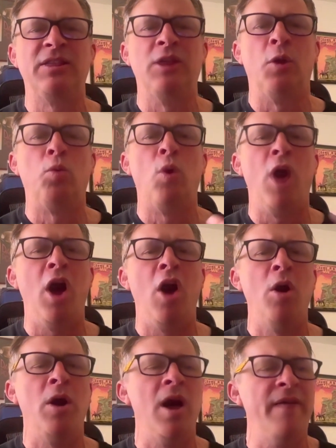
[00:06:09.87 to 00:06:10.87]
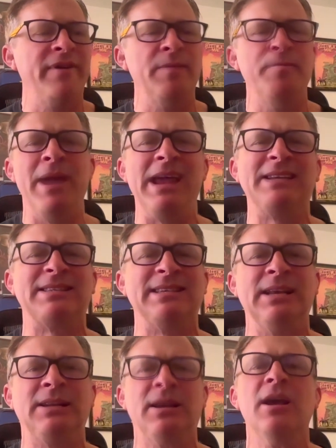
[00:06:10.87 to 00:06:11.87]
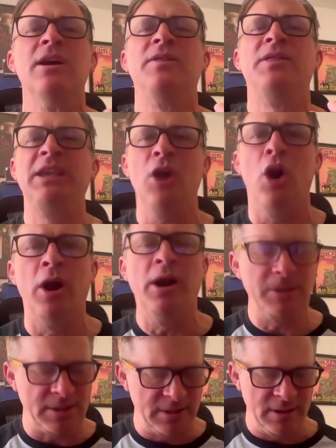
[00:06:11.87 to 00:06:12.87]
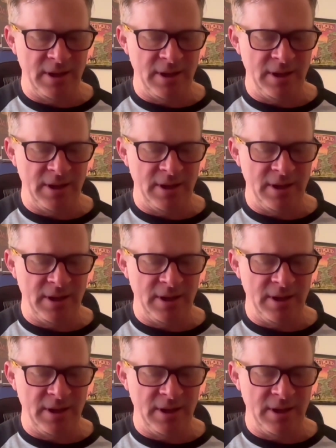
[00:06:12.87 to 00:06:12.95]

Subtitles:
The raw of it makes it the art.